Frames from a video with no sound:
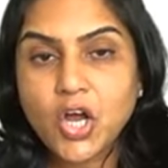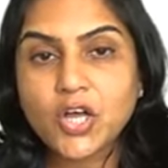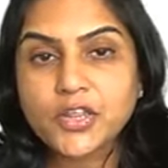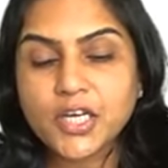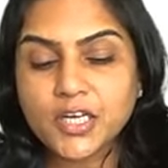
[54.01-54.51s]

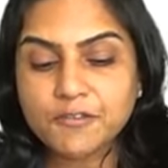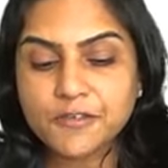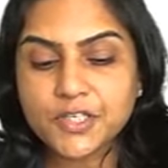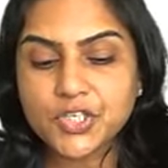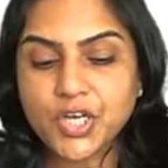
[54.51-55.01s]
On
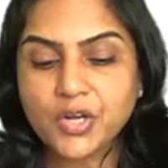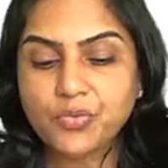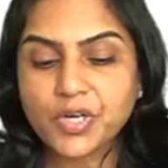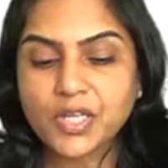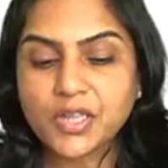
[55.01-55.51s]
31st
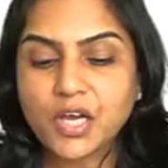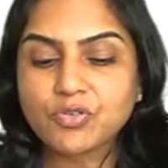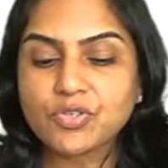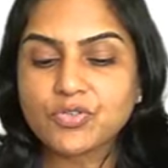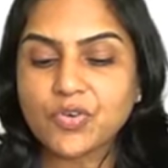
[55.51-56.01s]
January,
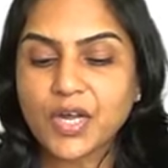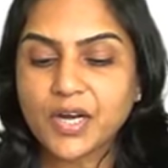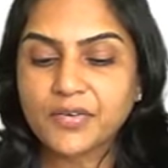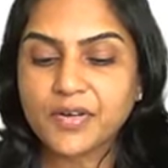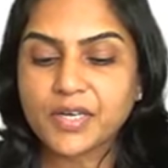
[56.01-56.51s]

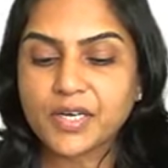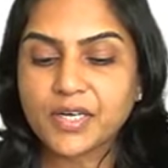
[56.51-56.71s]
1300